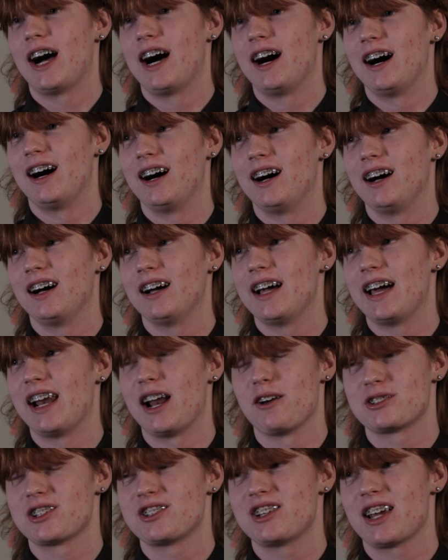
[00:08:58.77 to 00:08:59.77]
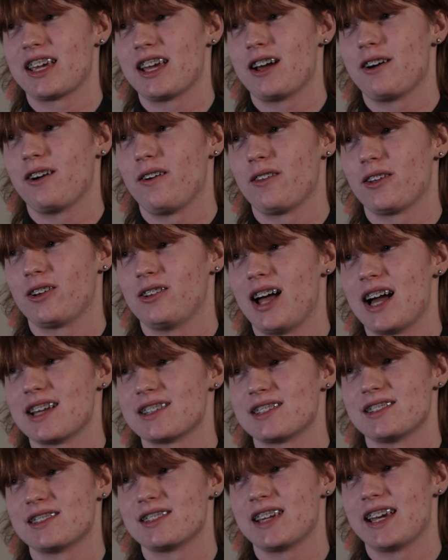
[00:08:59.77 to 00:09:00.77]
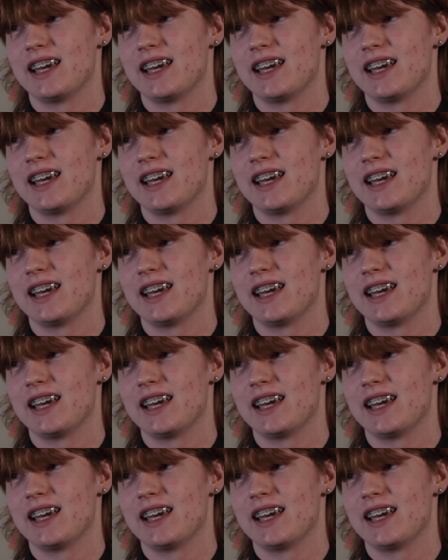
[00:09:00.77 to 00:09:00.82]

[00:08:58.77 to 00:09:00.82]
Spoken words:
and I was just checking out all the classes,